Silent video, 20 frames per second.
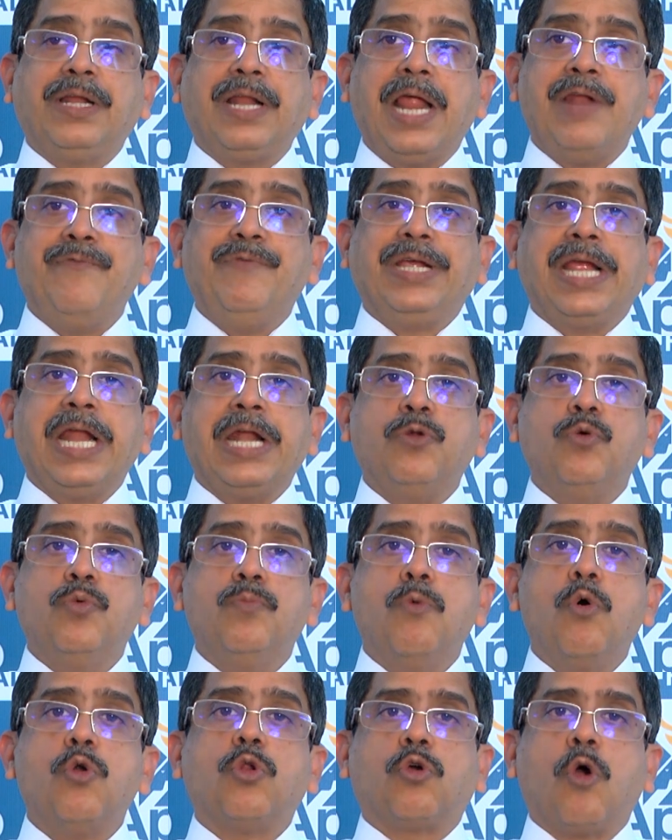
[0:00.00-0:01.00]
and we can do
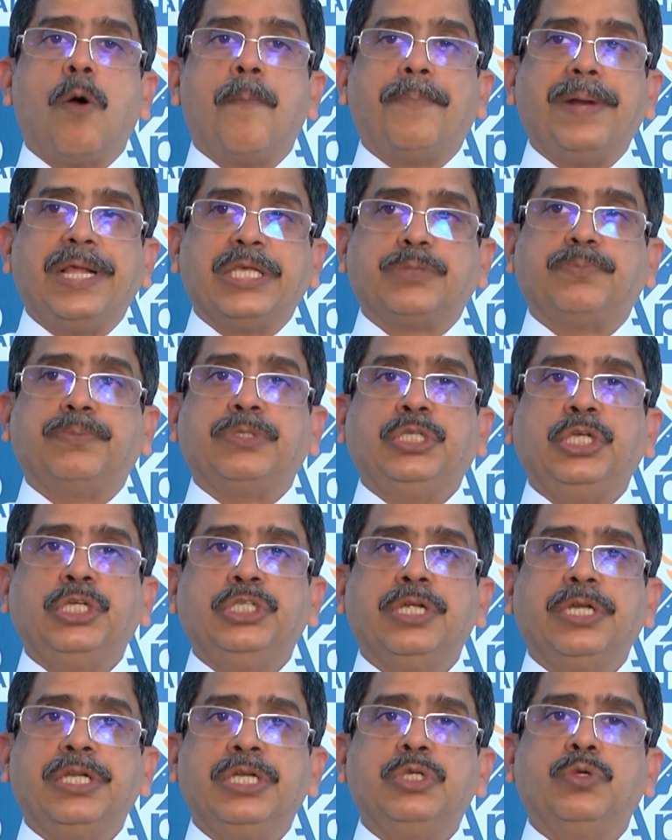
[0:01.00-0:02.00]
more complex
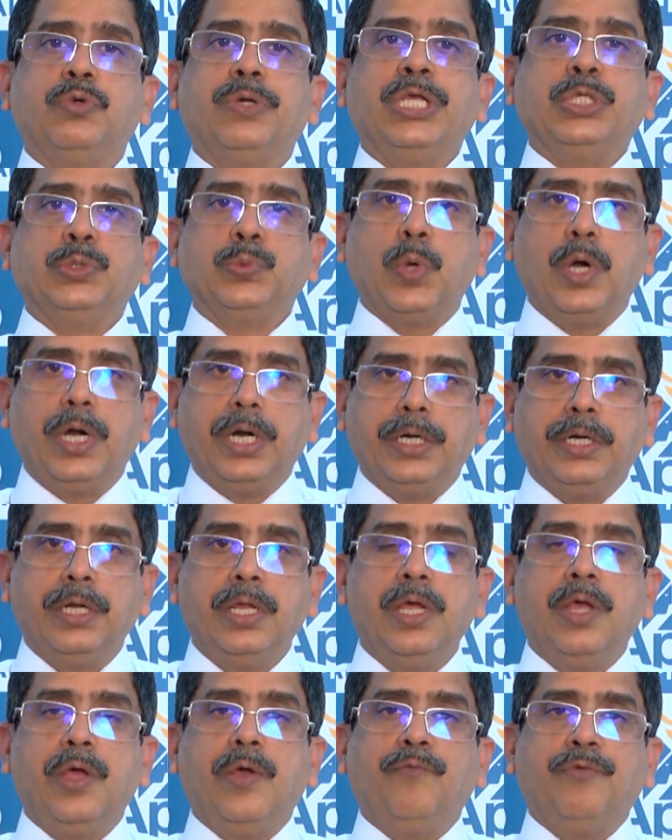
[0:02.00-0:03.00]
procedure in today's world
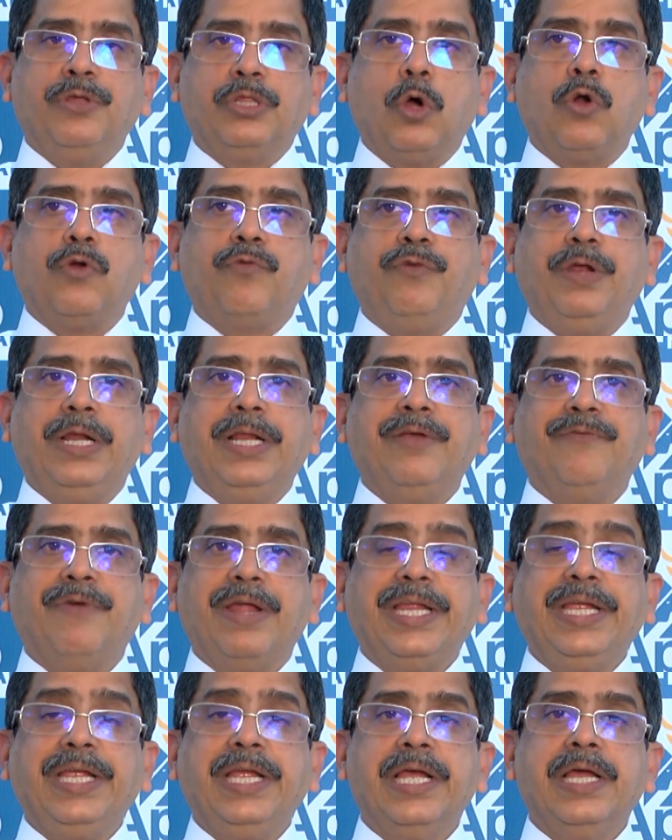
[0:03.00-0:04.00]
without feeling
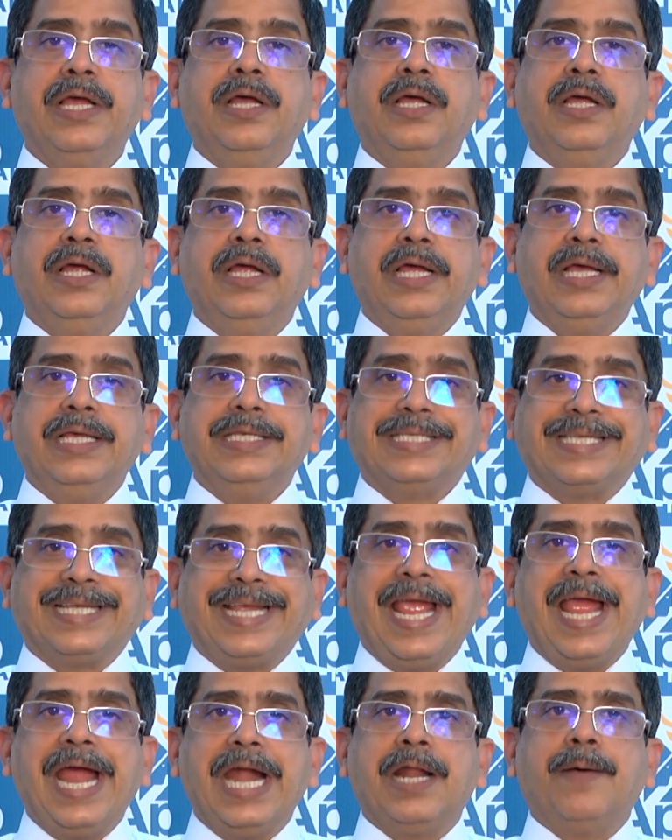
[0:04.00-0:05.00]
very
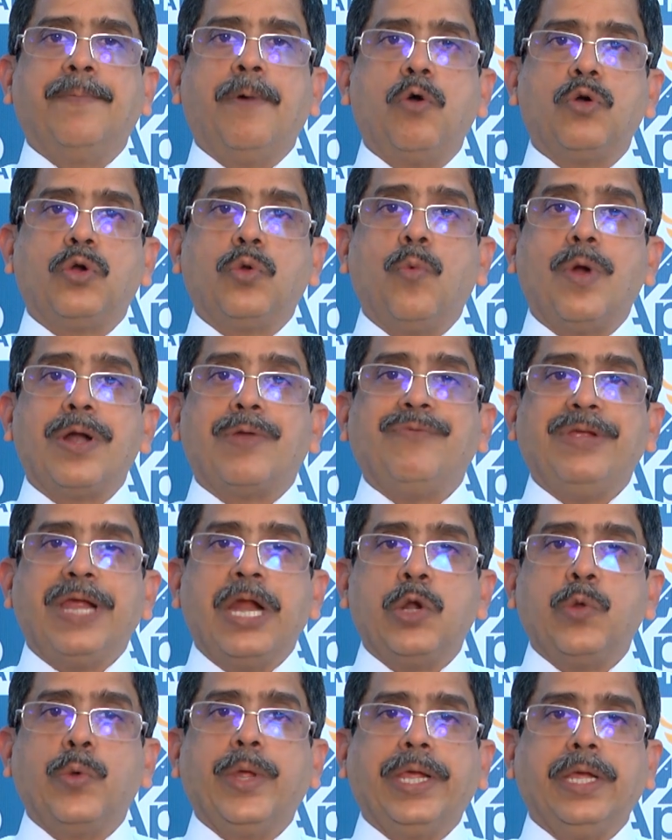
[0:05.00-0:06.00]
scared about what we are
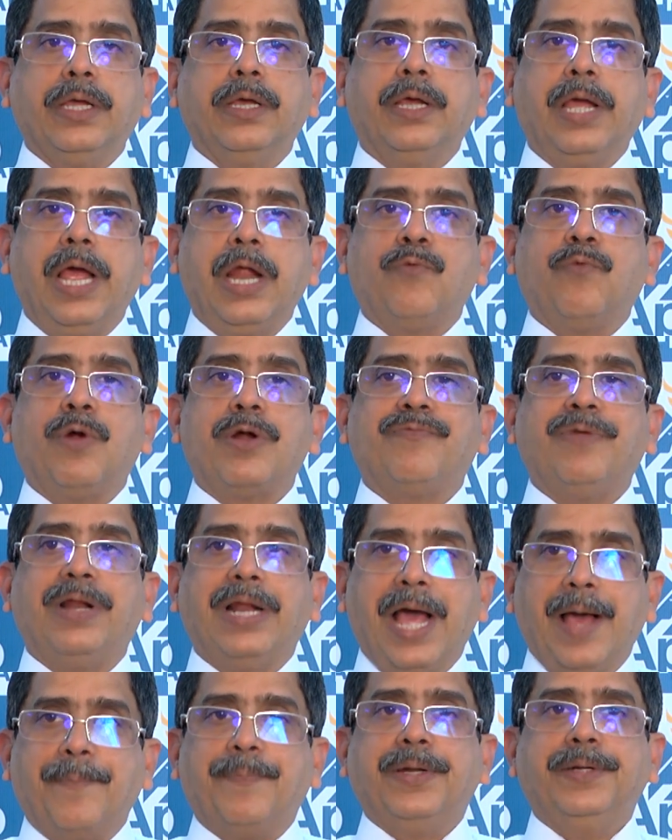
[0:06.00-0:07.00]
doing and what will
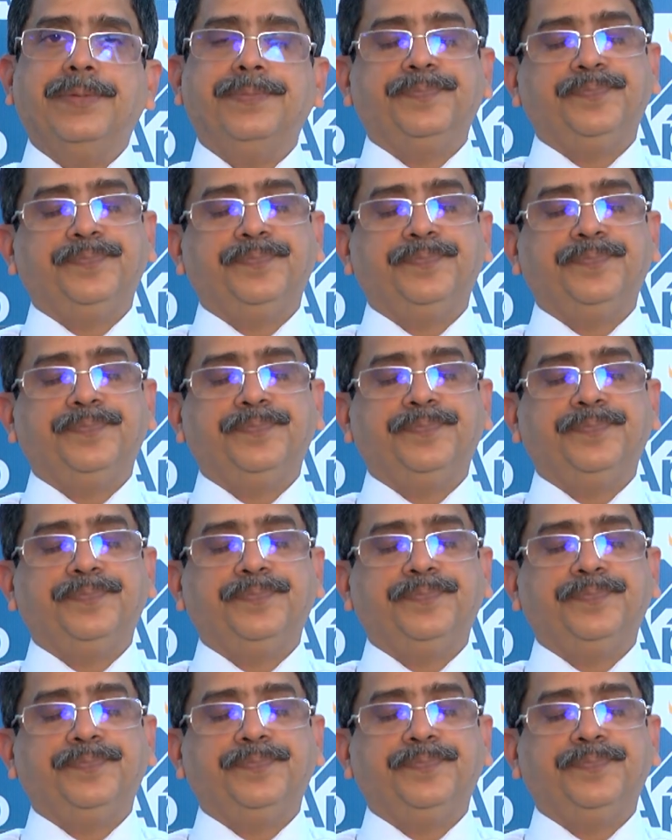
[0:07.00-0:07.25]
happen.